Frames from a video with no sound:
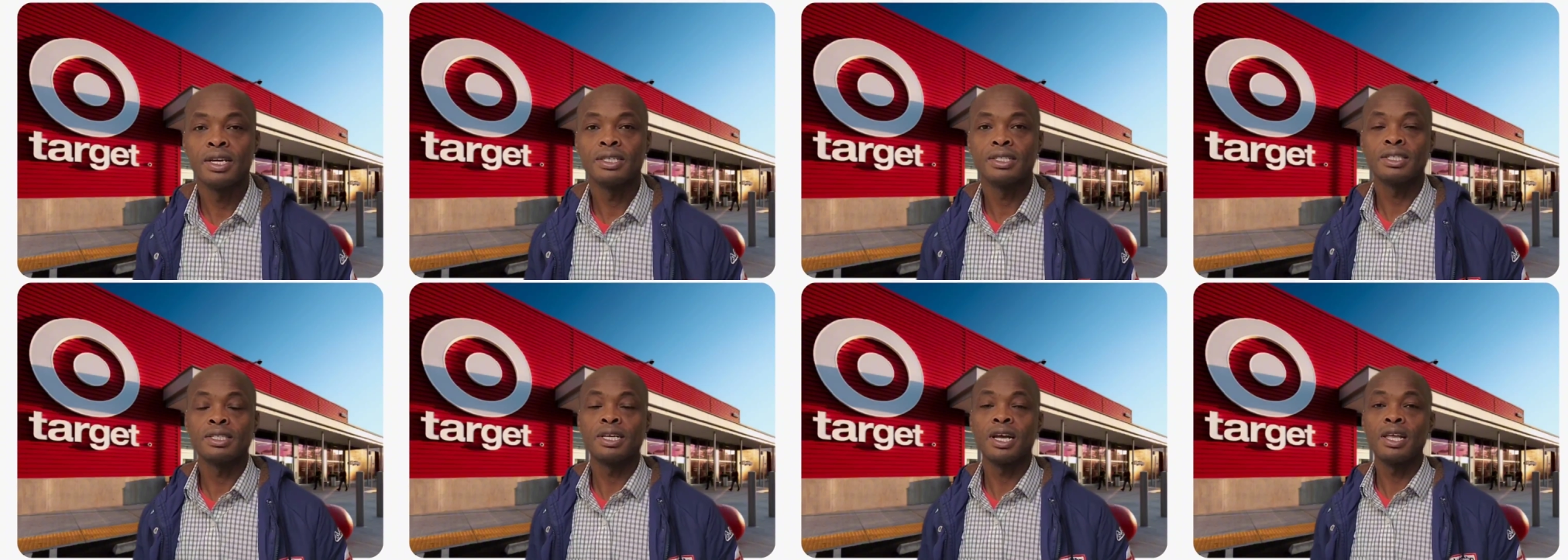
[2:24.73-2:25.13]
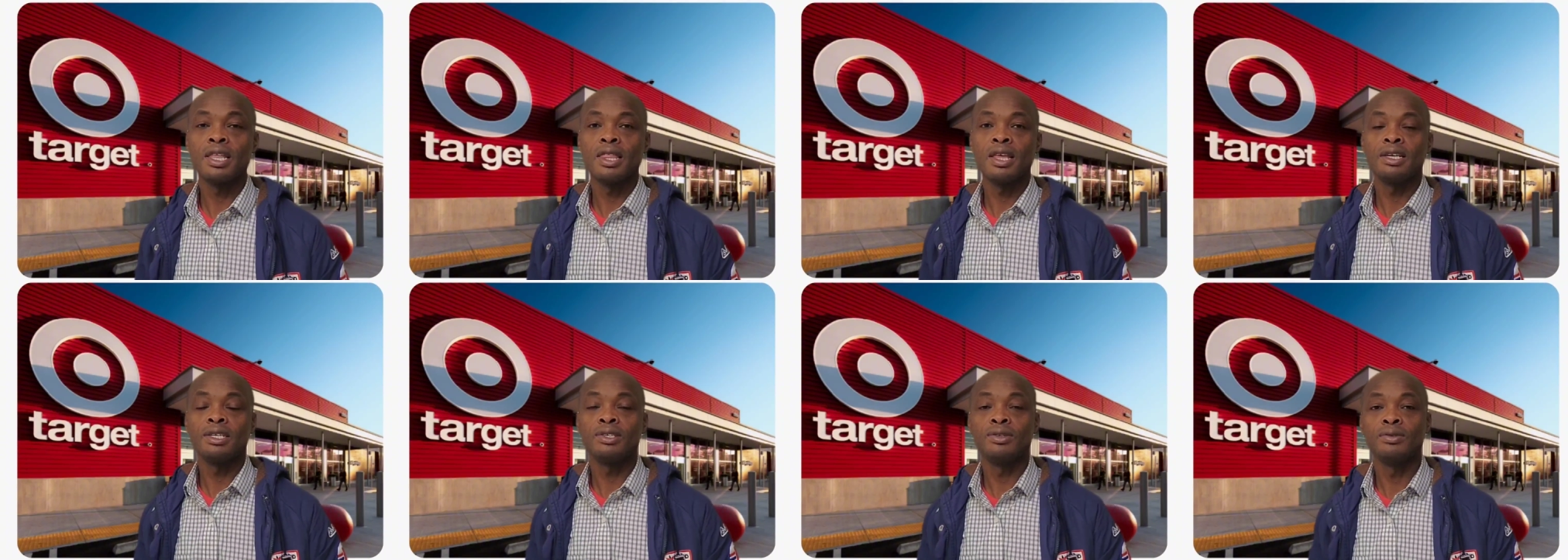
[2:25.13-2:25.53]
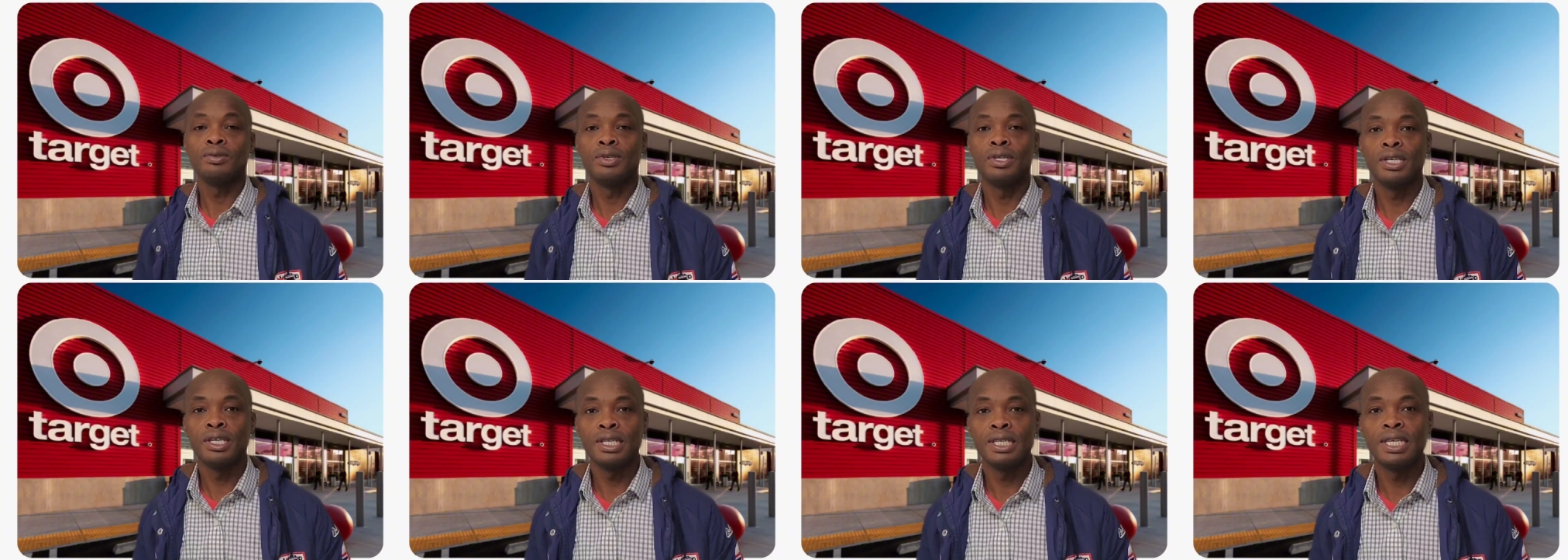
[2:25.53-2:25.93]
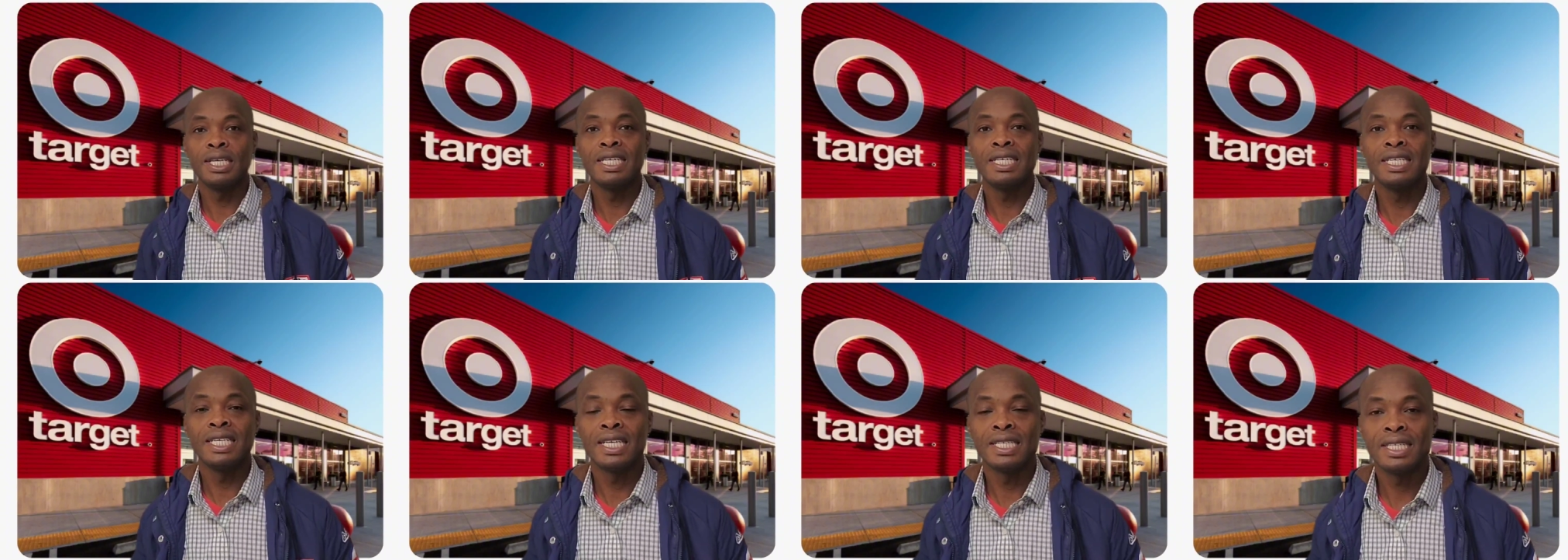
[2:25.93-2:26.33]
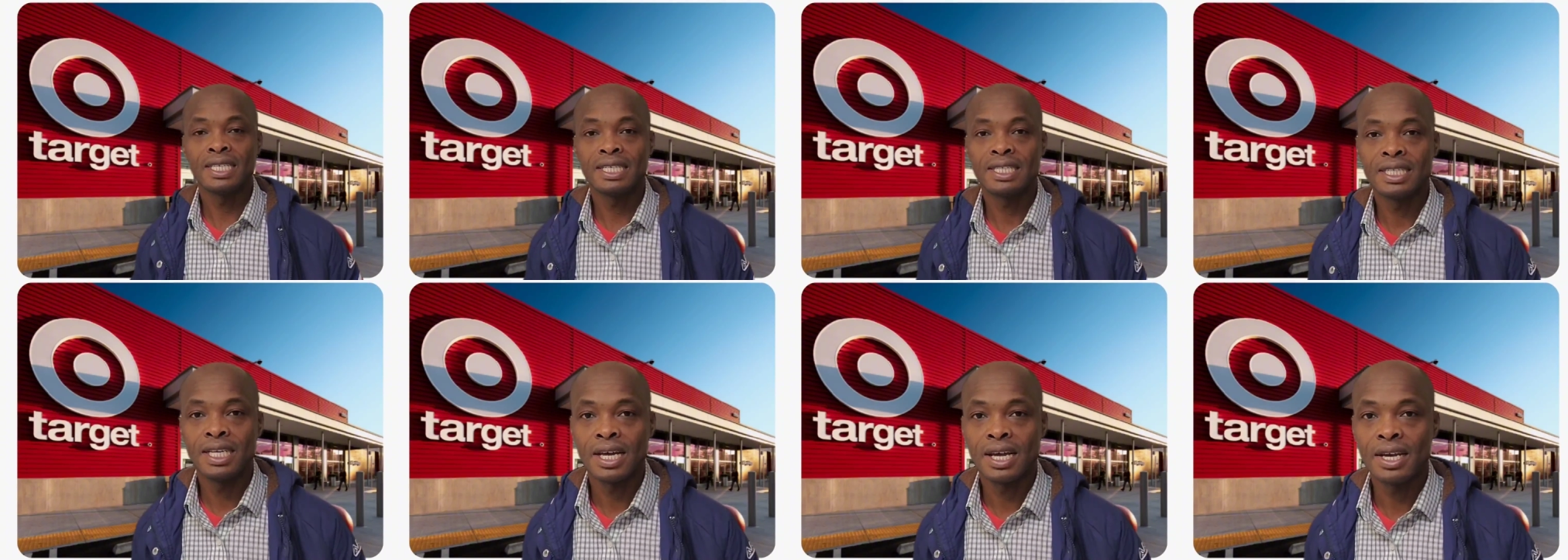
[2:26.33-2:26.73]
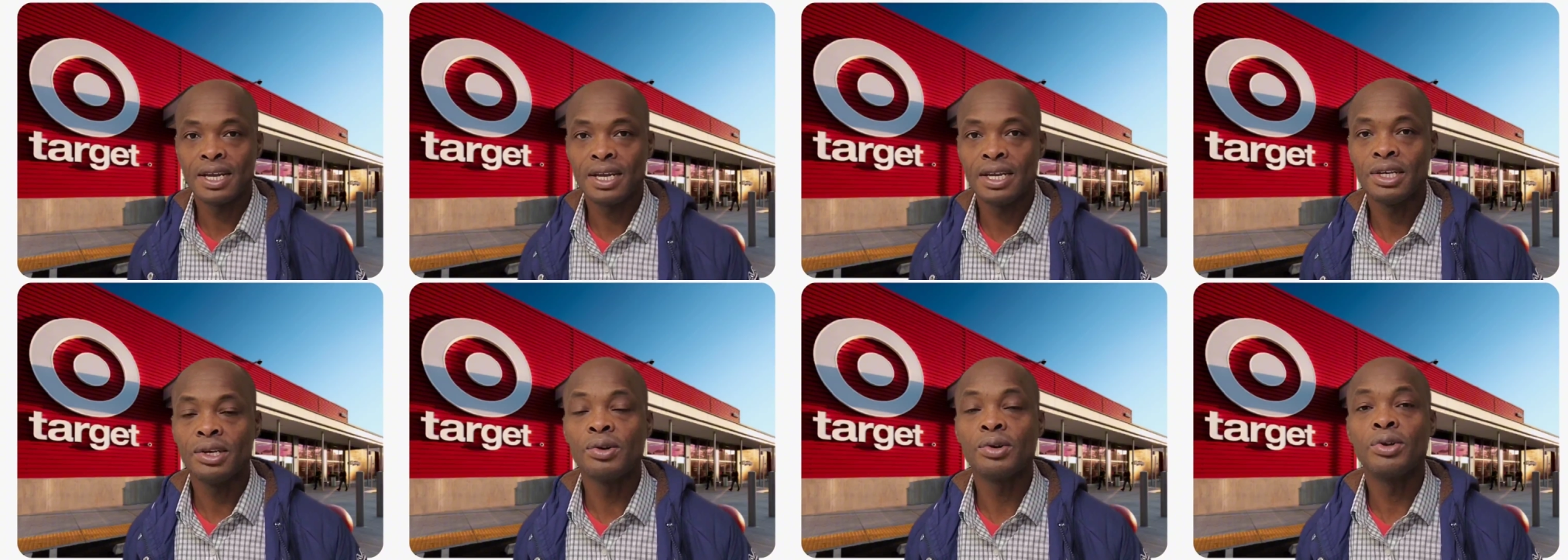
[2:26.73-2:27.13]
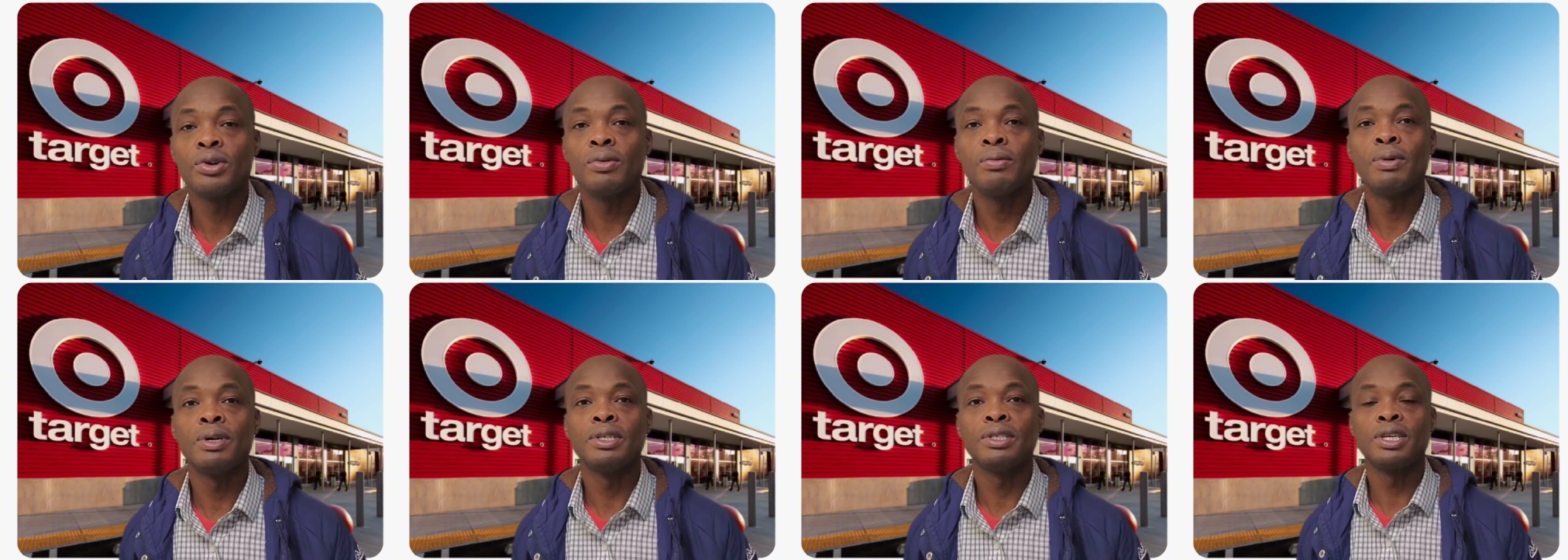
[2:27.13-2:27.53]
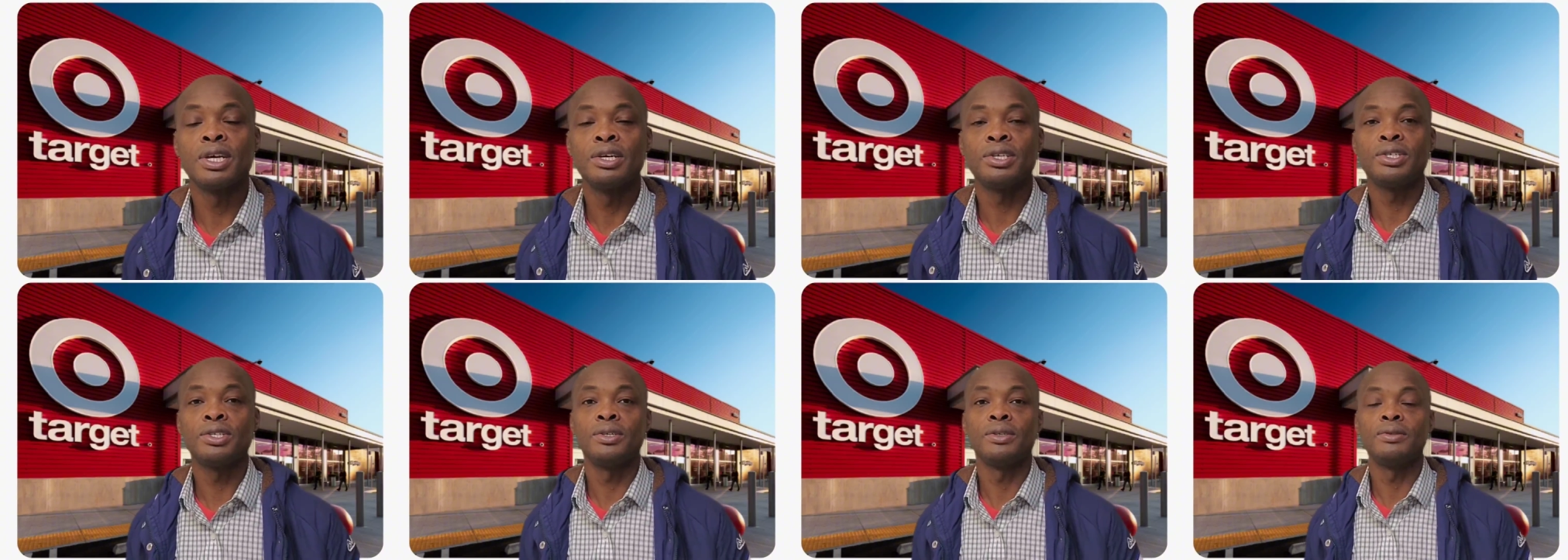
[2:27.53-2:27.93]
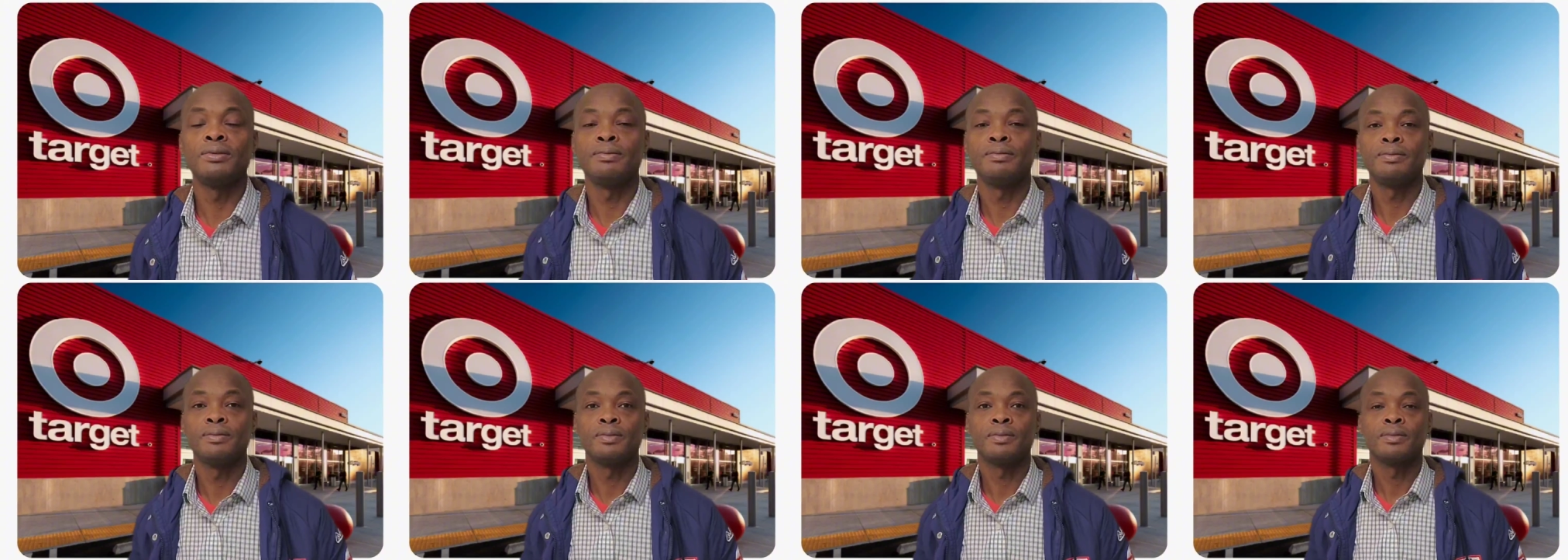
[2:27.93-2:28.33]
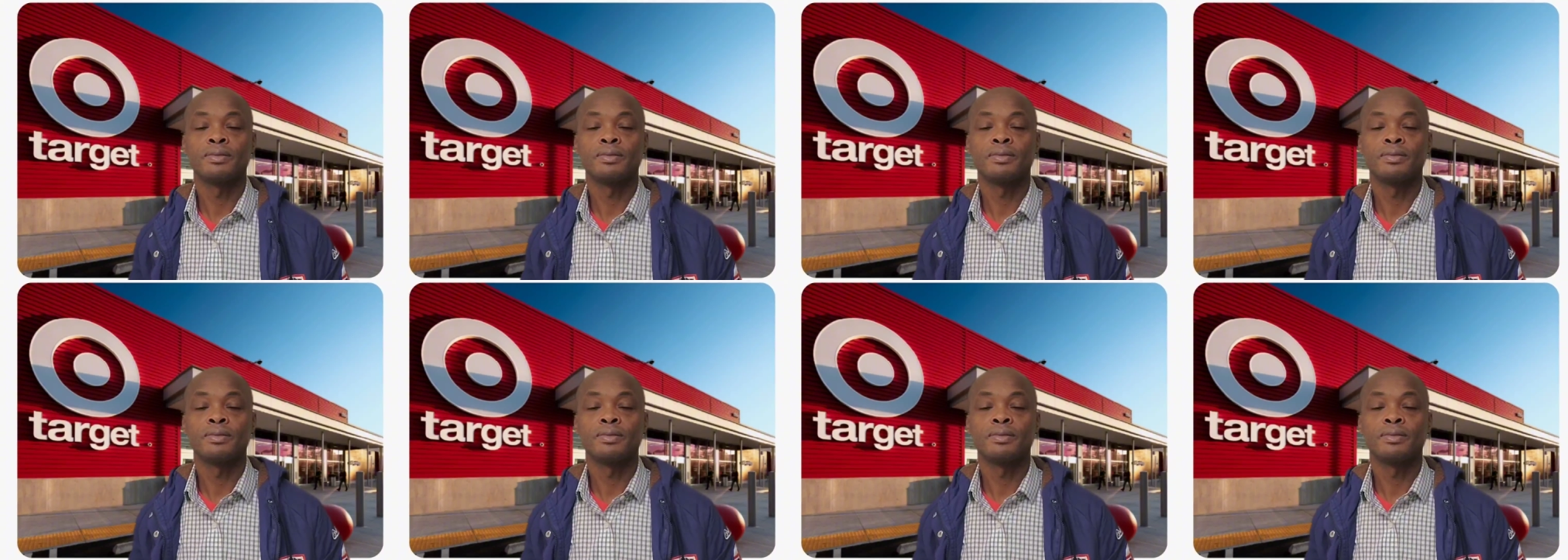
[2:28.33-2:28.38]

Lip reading: such that you get the necessary documentation